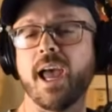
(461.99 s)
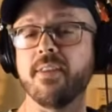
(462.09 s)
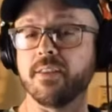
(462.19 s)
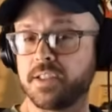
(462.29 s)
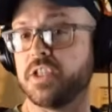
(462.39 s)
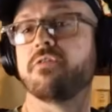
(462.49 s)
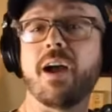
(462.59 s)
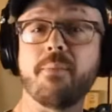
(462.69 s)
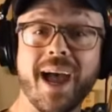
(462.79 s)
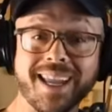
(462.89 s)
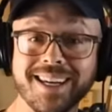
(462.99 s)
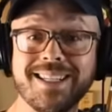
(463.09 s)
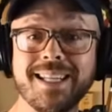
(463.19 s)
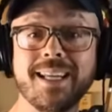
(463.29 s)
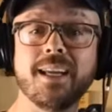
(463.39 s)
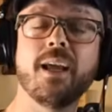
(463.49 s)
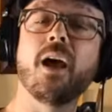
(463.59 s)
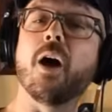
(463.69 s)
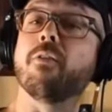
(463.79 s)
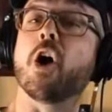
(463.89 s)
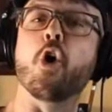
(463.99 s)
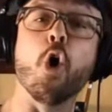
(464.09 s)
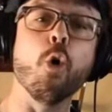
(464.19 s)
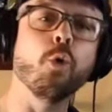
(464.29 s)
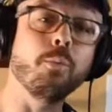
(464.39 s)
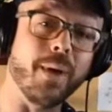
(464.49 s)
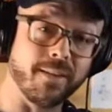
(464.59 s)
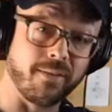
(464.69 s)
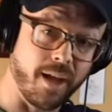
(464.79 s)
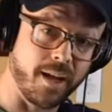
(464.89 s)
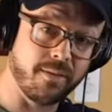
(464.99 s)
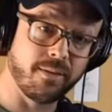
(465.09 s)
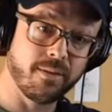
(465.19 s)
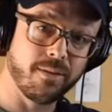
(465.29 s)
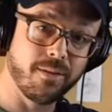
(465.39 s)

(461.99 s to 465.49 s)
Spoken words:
and then the 2-5 back into D of our own bass lines.